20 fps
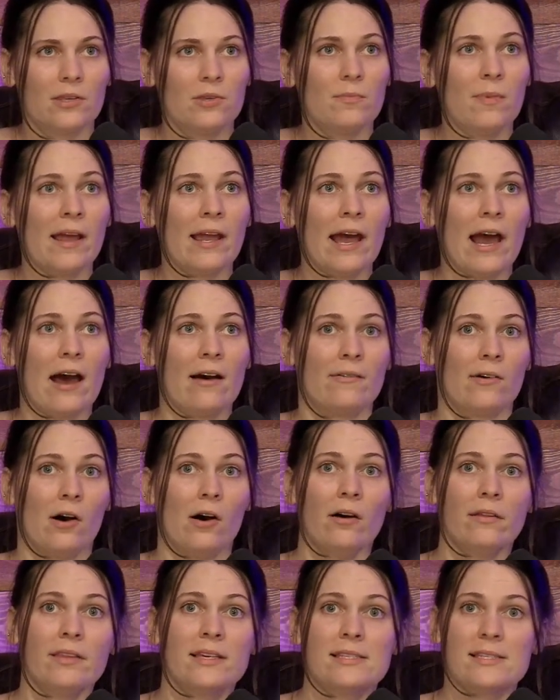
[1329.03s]
You might have
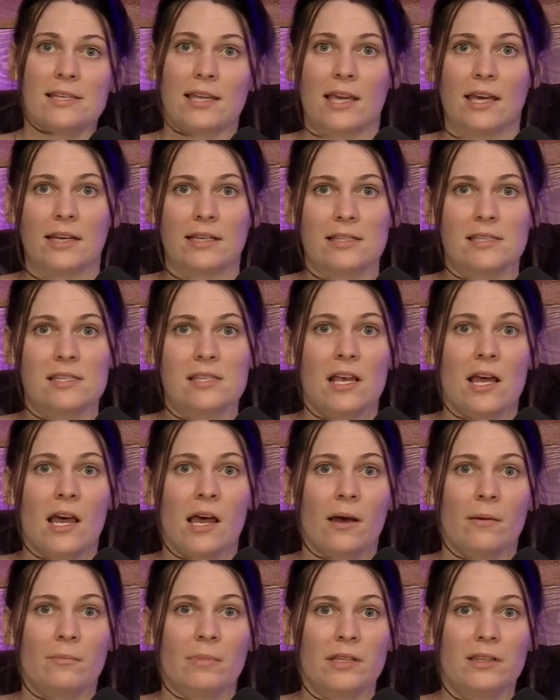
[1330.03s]
all these kids,
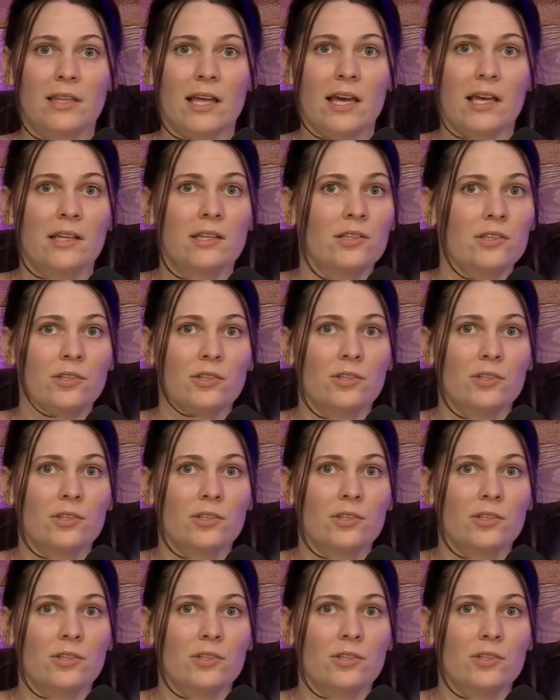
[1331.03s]
but then